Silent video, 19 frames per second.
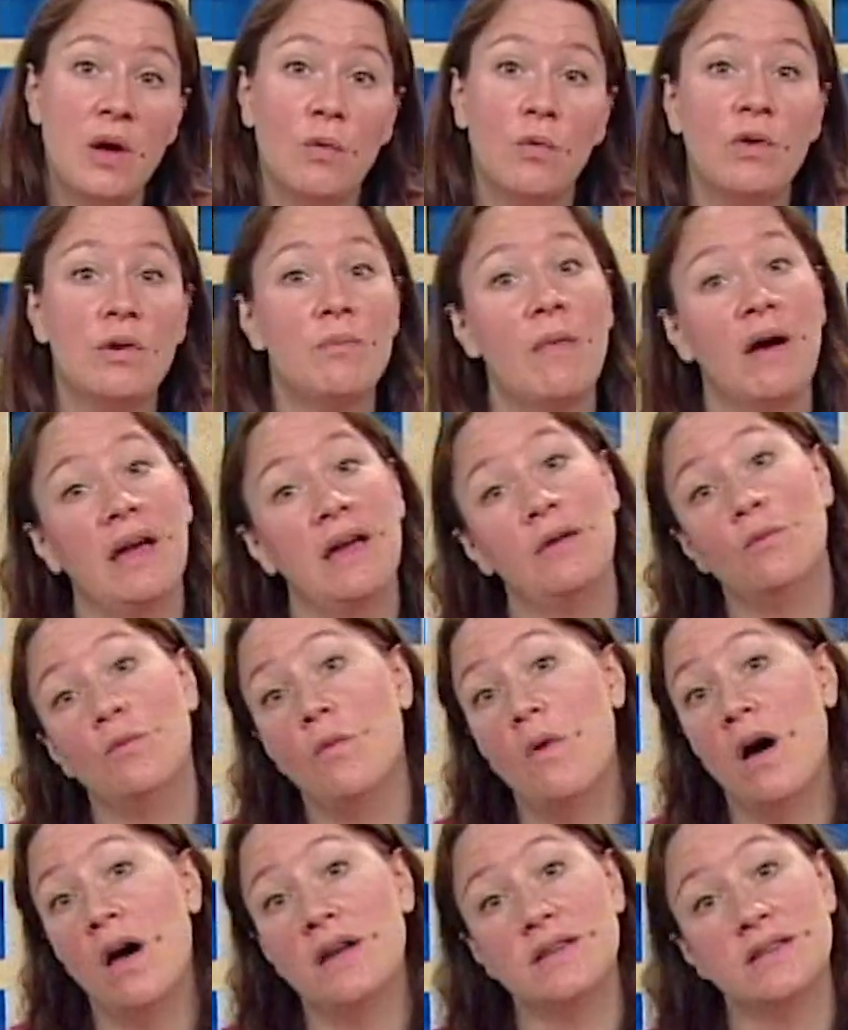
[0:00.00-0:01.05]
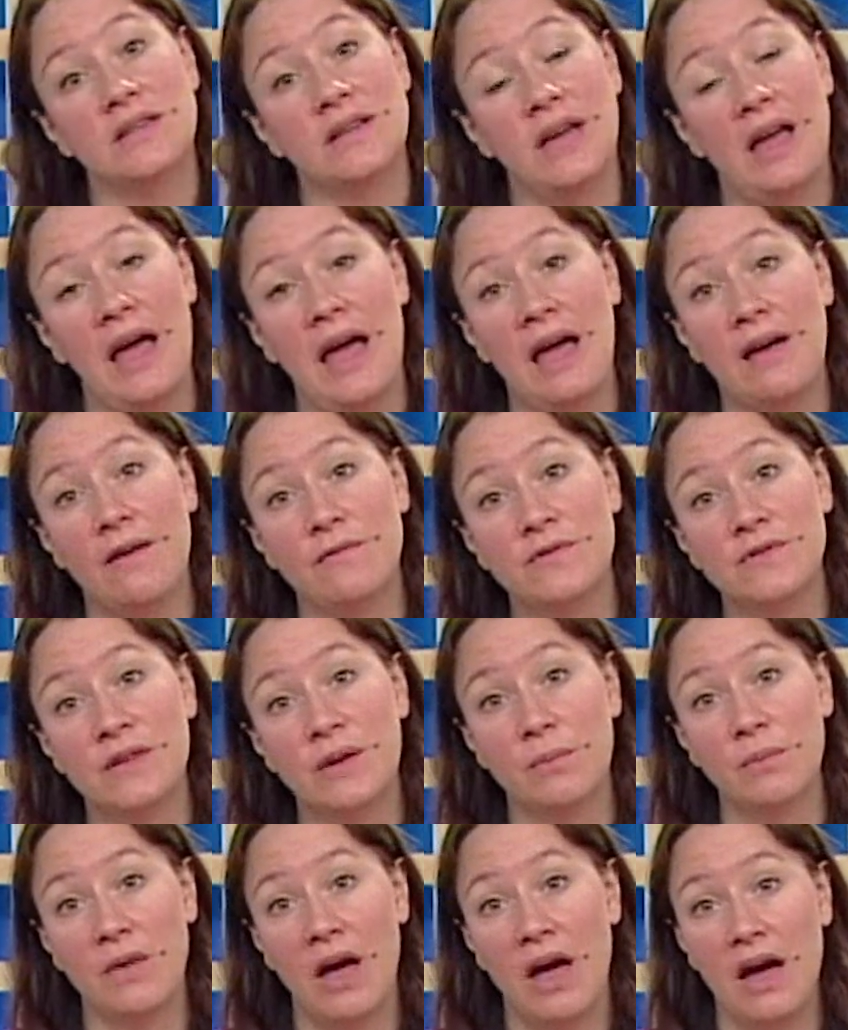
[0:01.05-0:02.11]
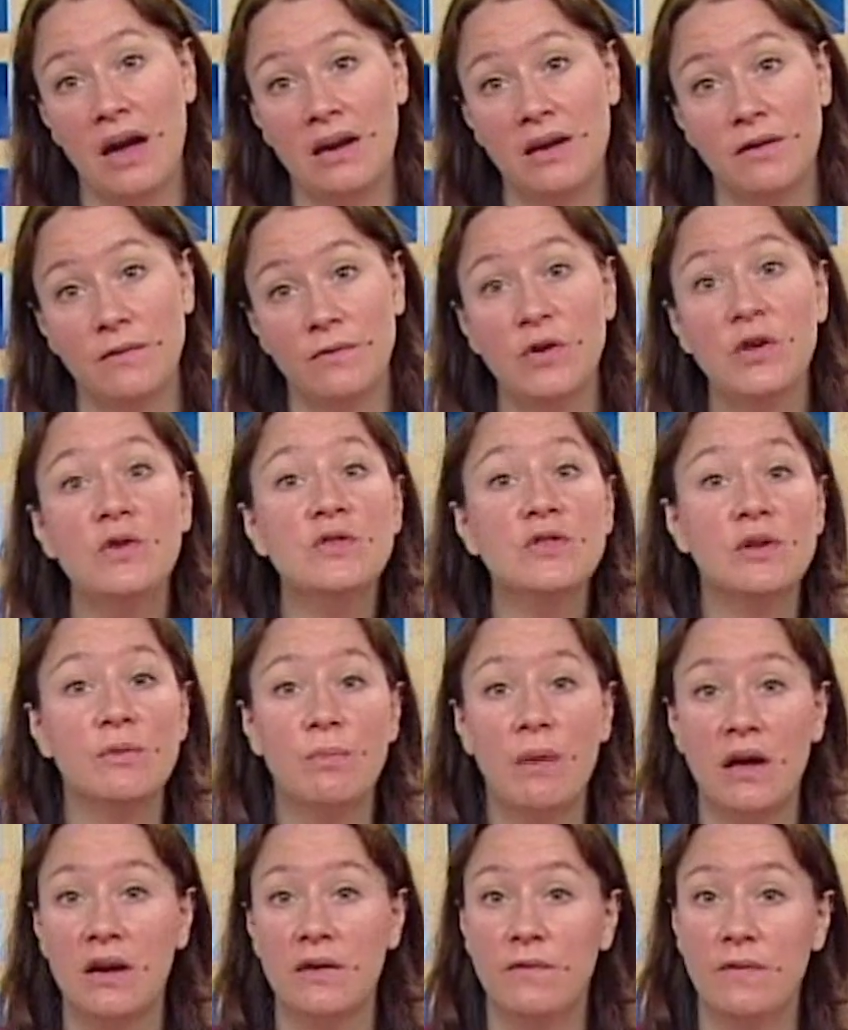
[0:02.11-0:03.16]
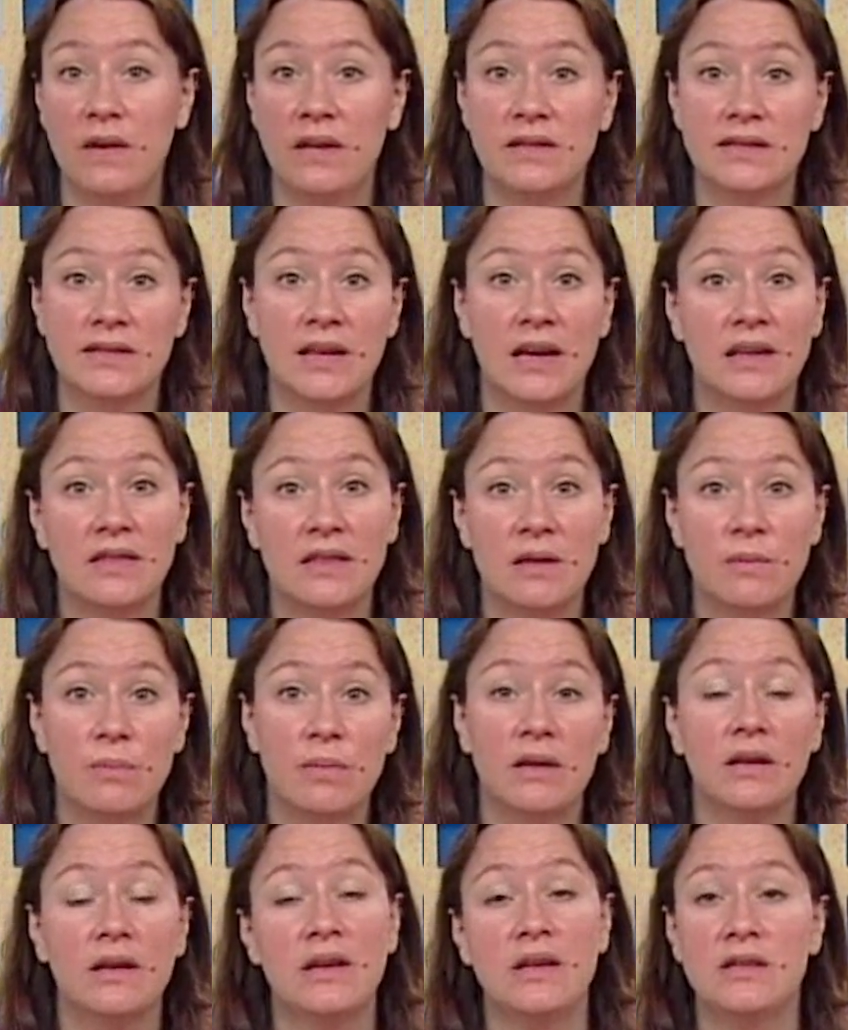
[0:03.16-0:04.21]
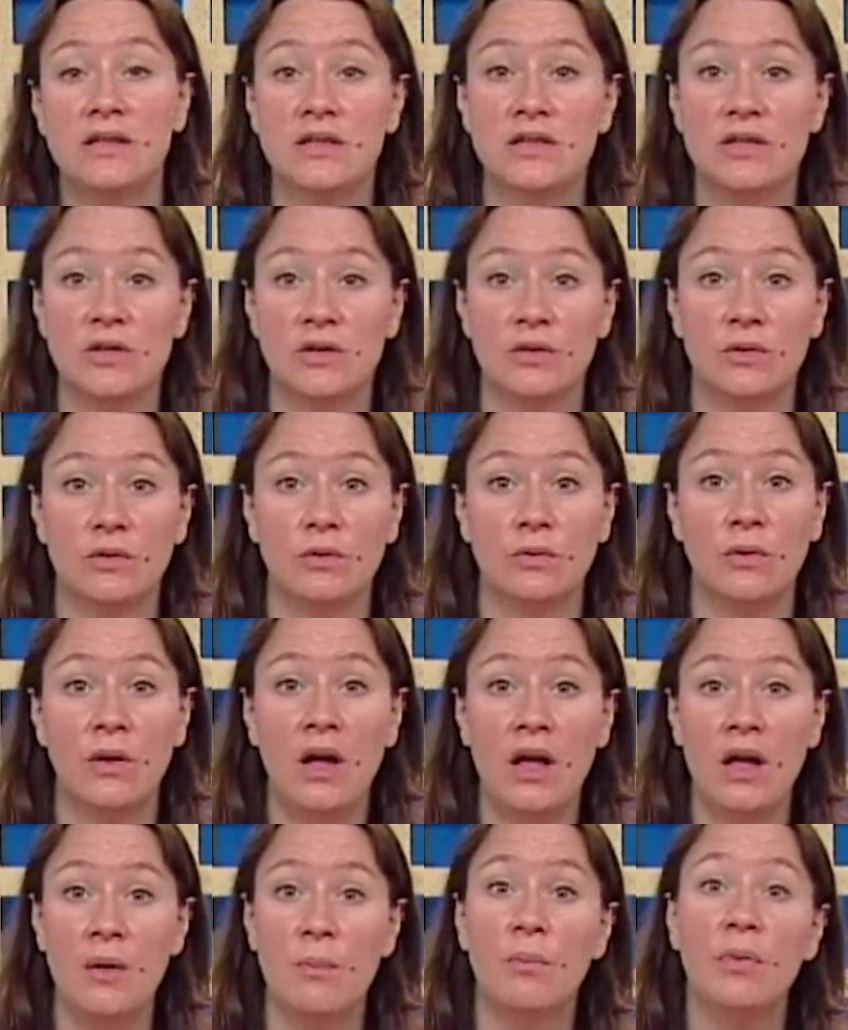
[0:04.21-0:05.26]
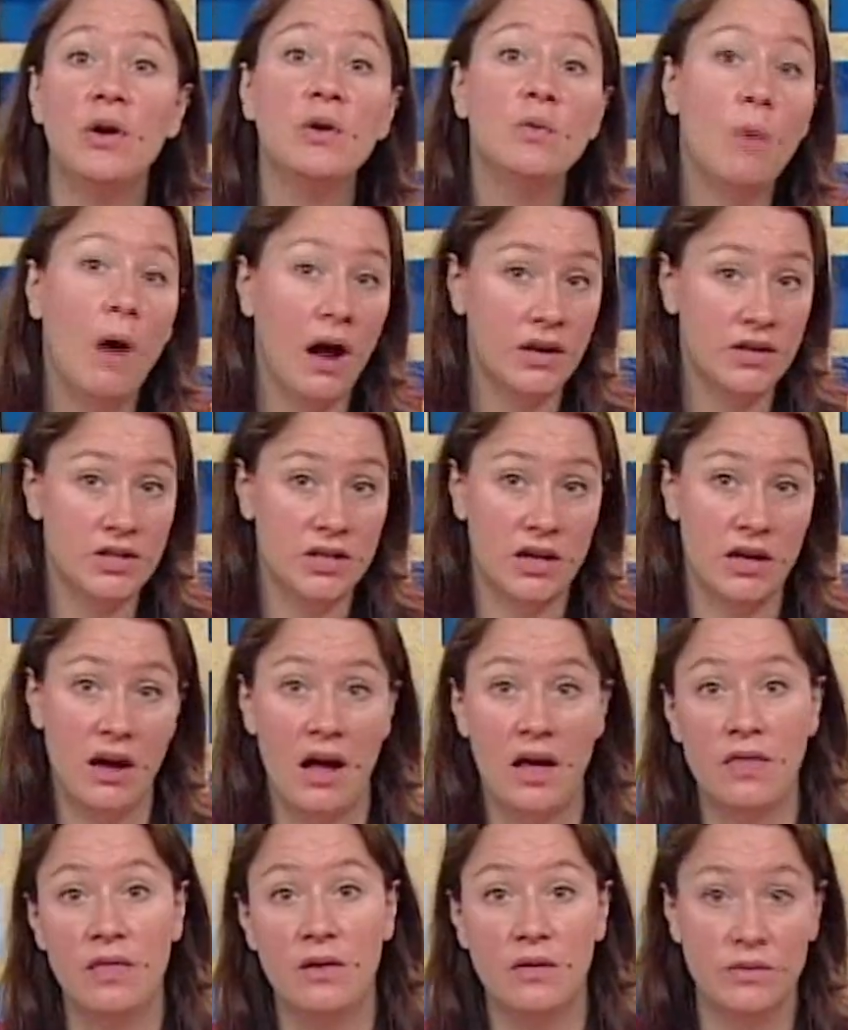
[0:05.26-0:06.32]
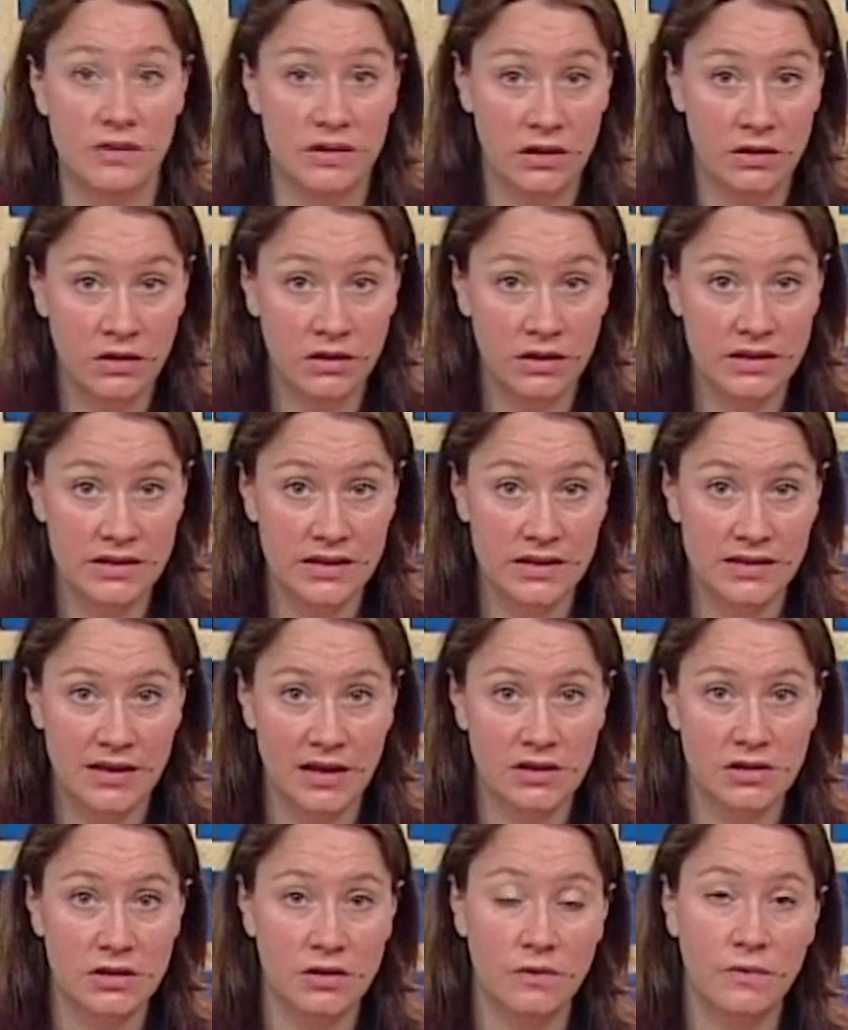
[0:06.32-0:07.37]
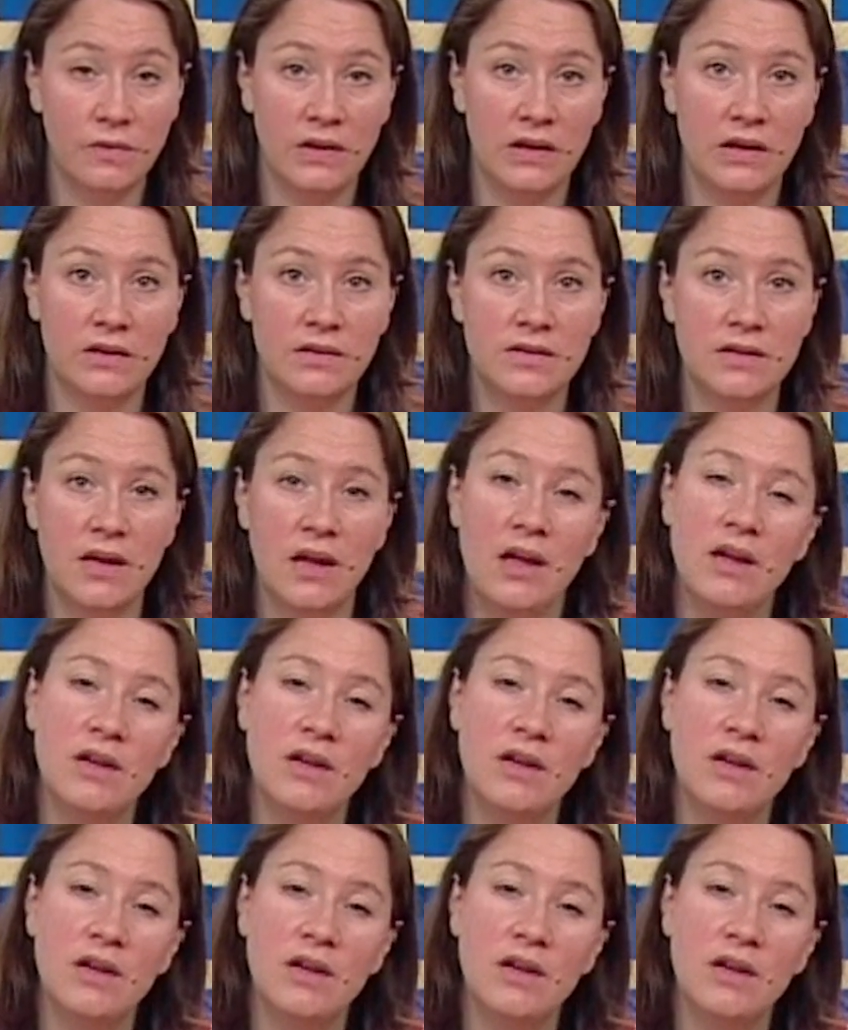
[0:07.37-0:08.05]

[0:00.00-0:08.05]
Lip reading: We might want to have some kind of user benefits, like the ability to do bird watching on those early successional fields.